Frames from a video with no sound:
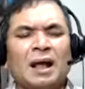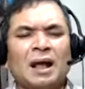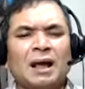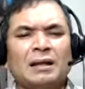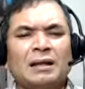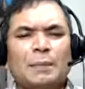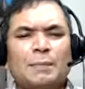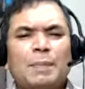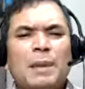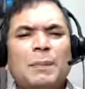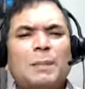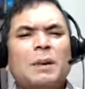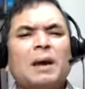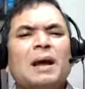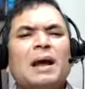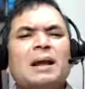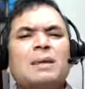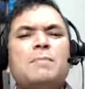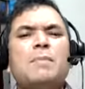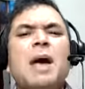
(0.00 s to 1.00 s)
that people
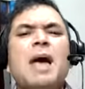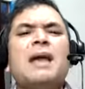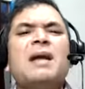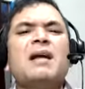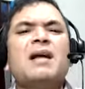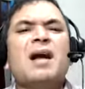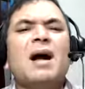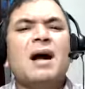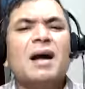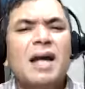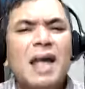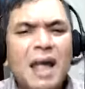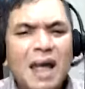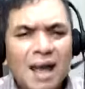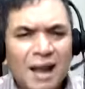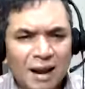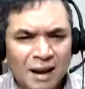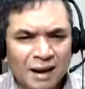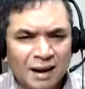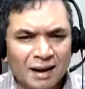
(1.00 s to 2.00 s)
get married
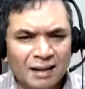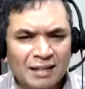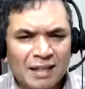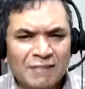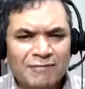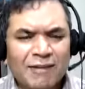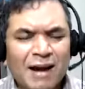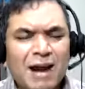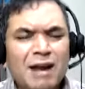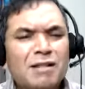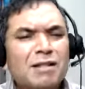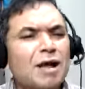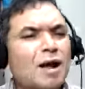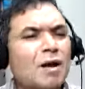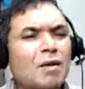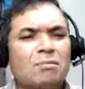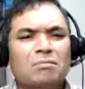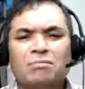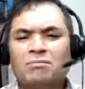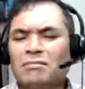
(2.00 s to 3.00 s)
again, they find
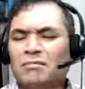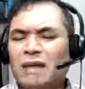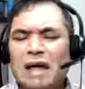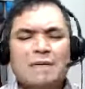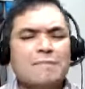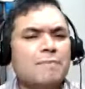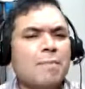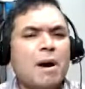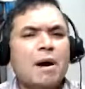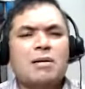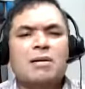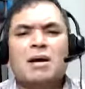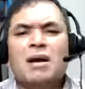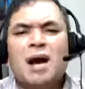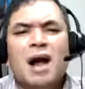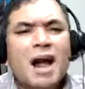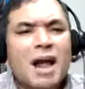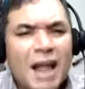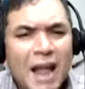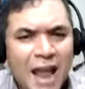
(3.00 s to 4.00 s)
their life partner
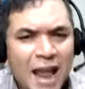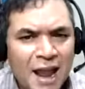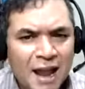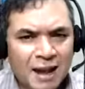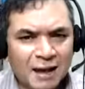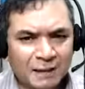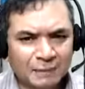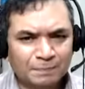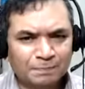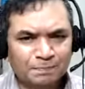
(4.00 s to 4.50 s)
again.